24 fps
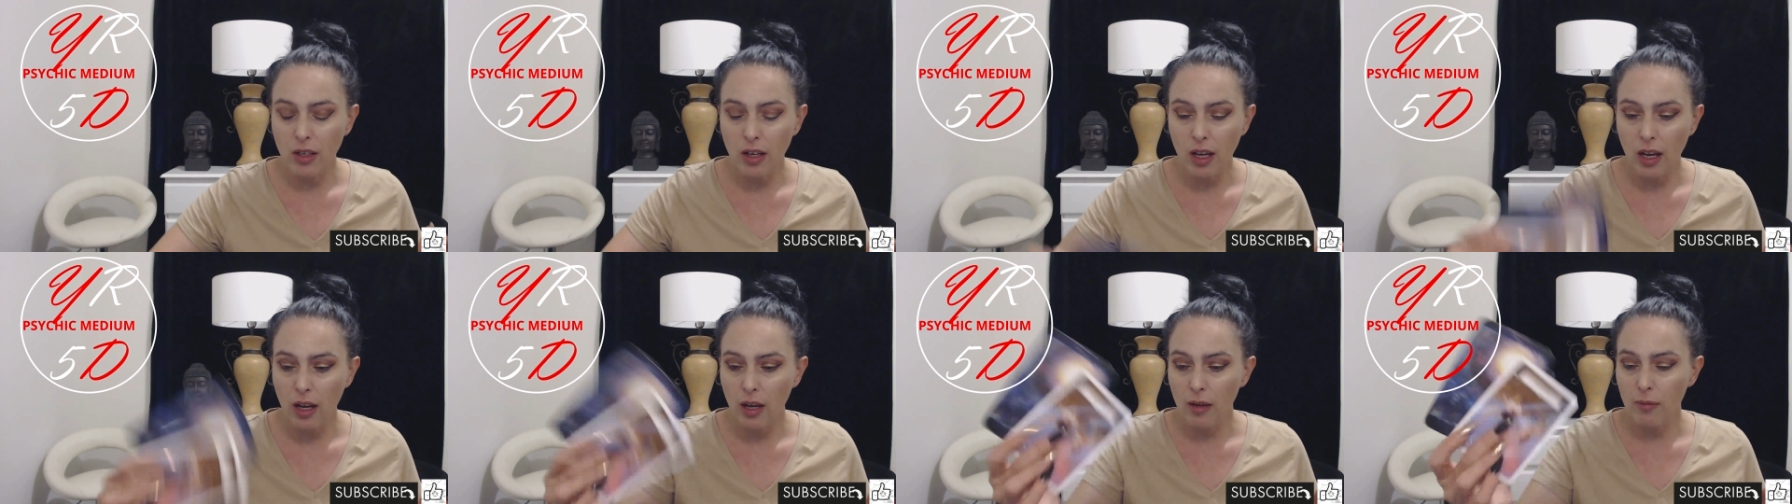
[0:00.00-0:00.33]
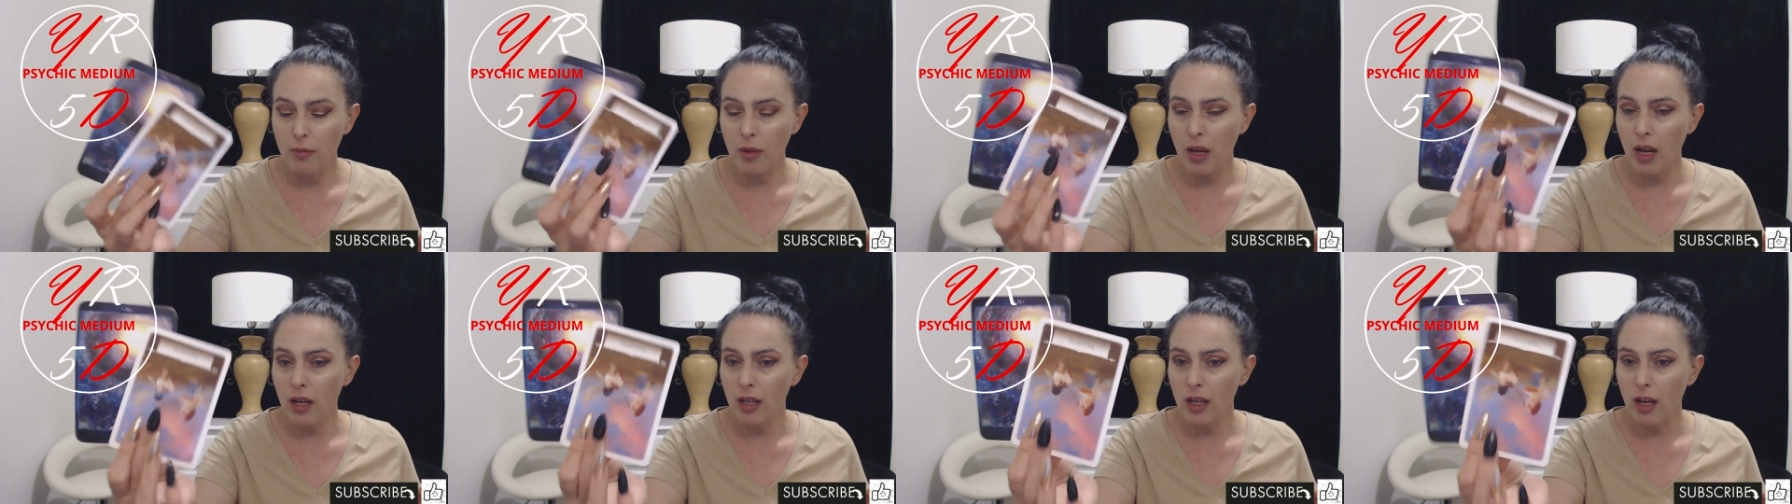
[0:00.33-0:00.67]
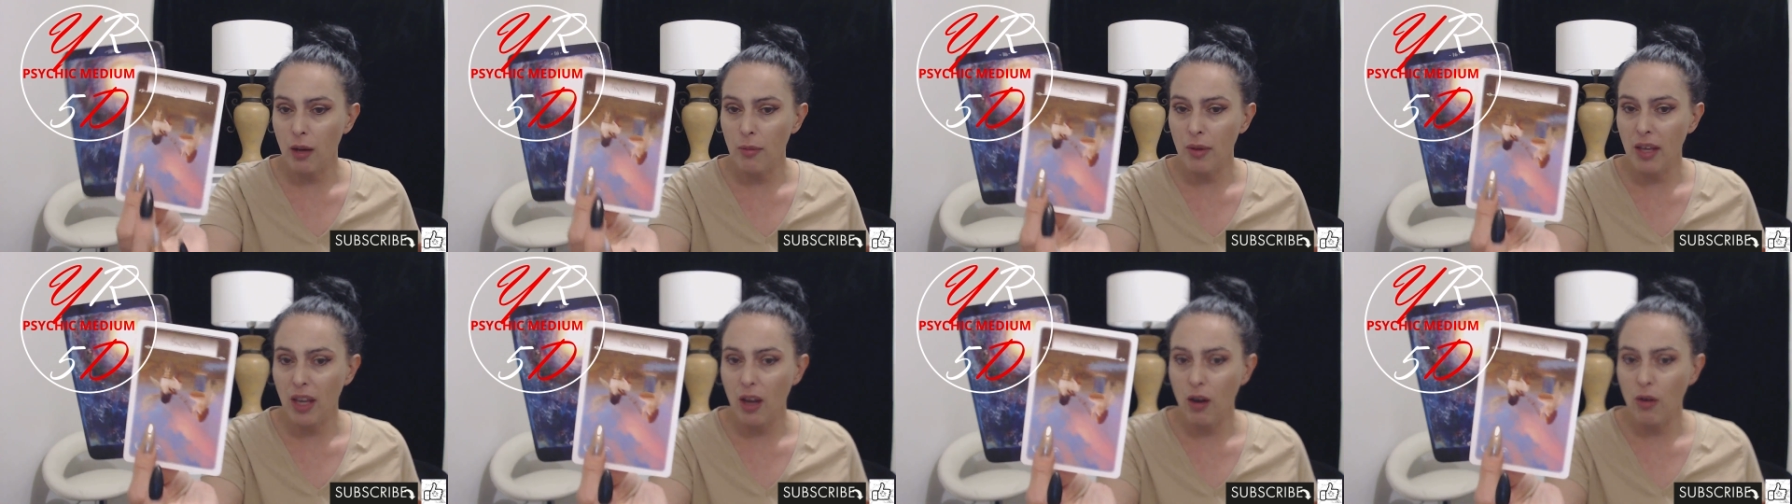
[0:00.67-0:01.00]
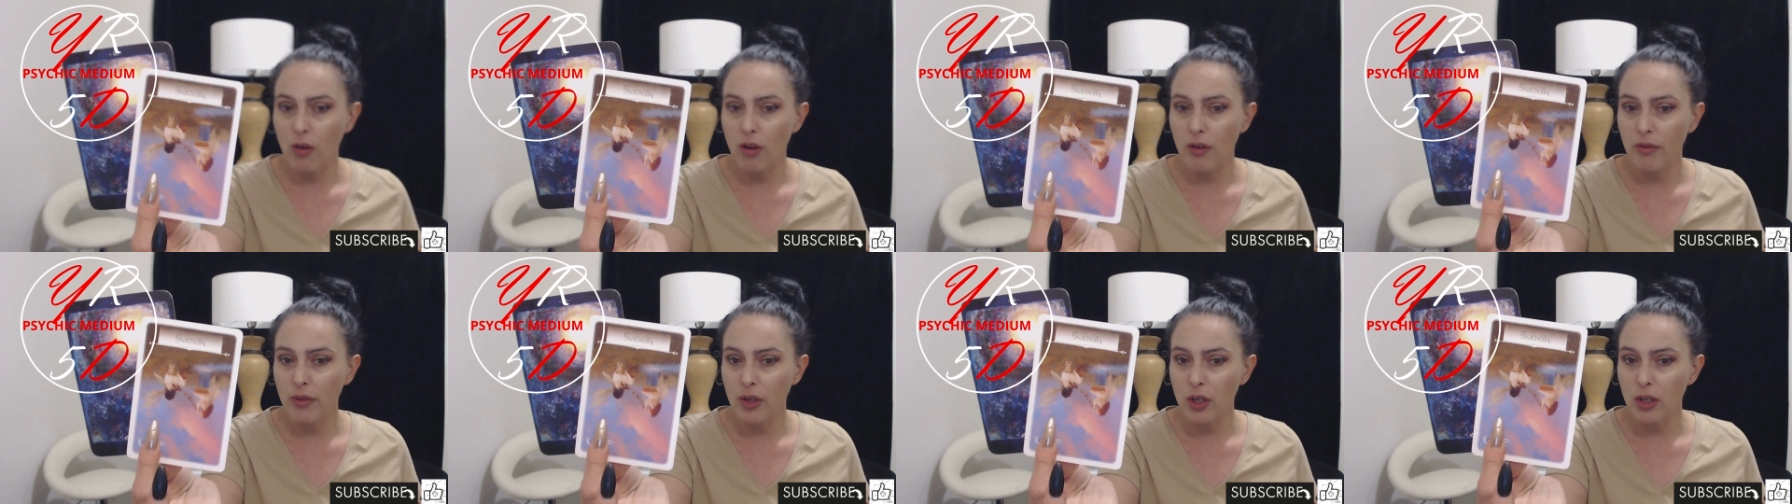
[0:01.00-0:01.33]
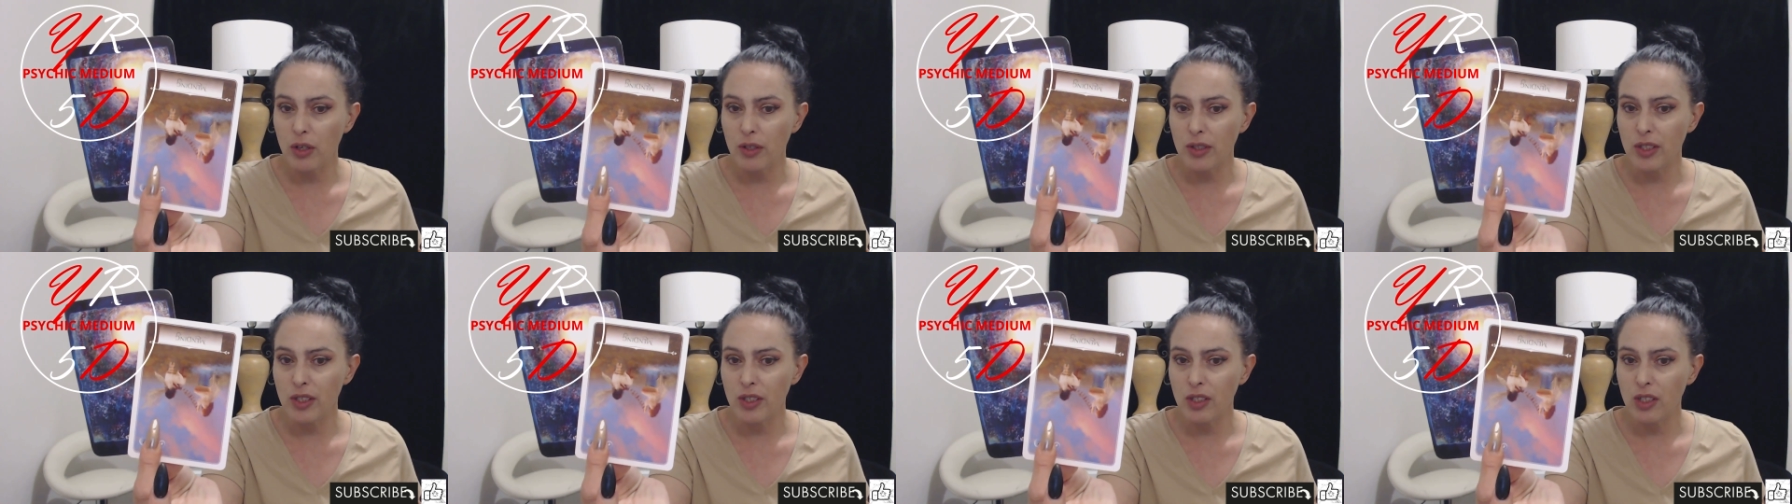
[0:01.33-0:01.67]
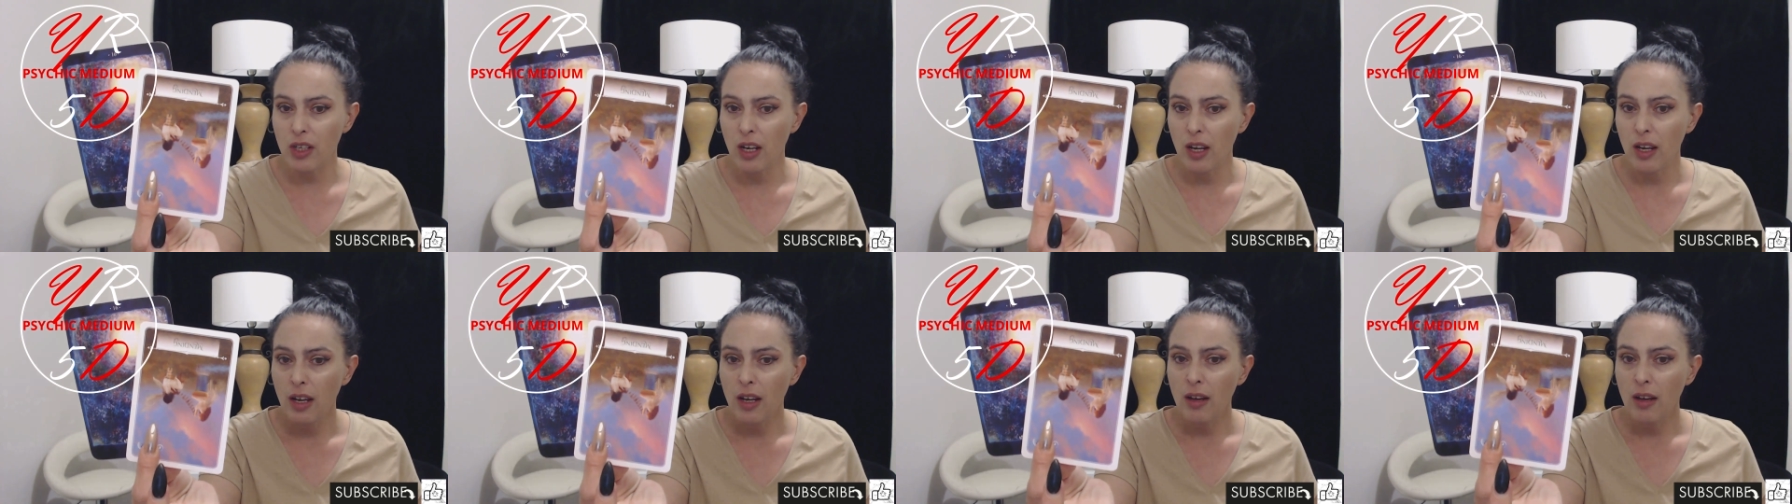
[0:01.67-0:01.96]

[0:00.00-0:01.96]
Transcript: um, are coming out reversed.